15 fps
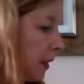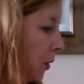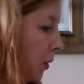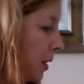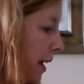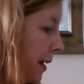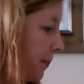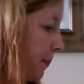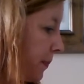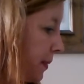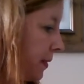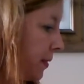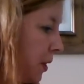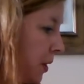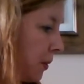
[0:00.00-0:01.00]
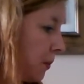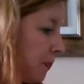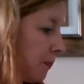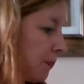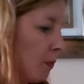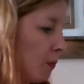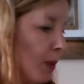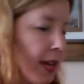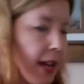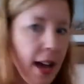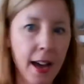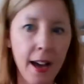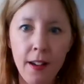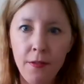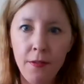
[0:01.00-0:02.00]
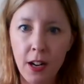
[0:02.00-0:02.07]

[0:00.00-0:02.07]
Okay, so we have